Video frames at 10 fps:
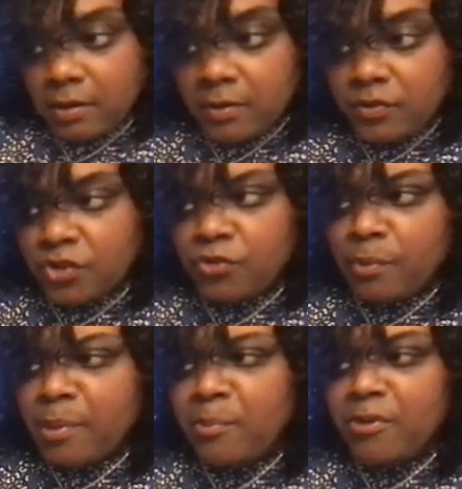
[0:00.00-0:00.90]
just
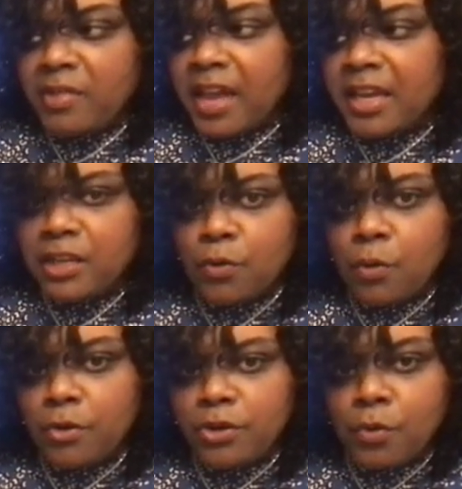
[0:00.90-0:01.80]
remember that
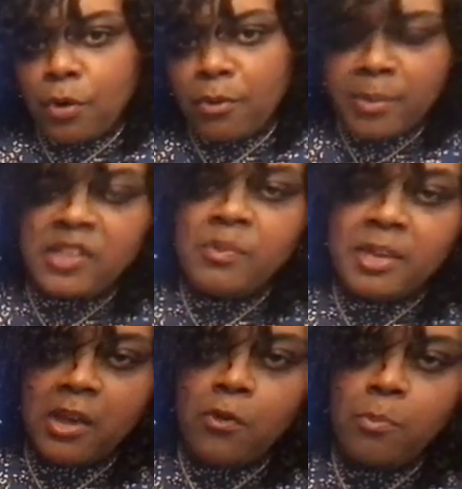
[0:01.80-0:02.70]
your door must
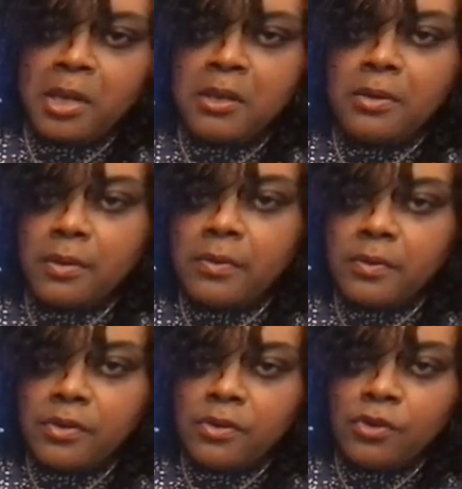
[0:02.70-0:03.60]
be open
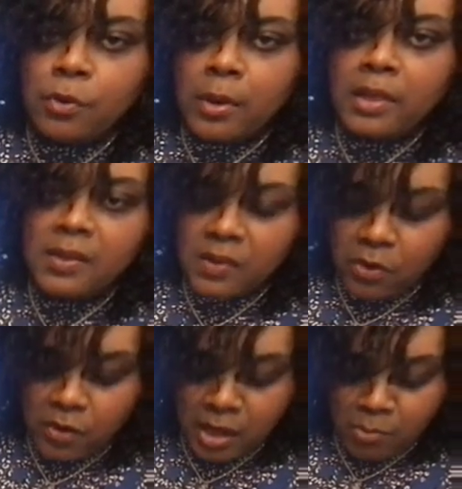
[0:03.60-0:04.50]
during this
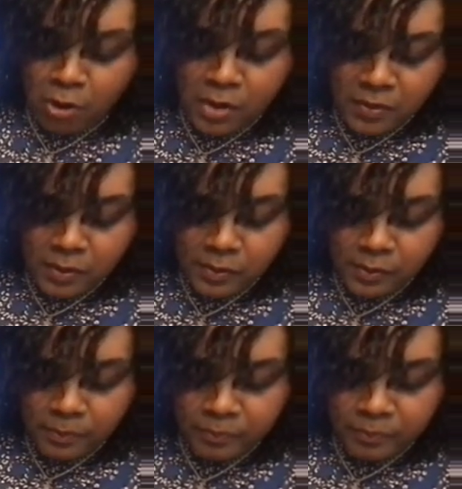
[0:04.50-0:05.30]
cooking process.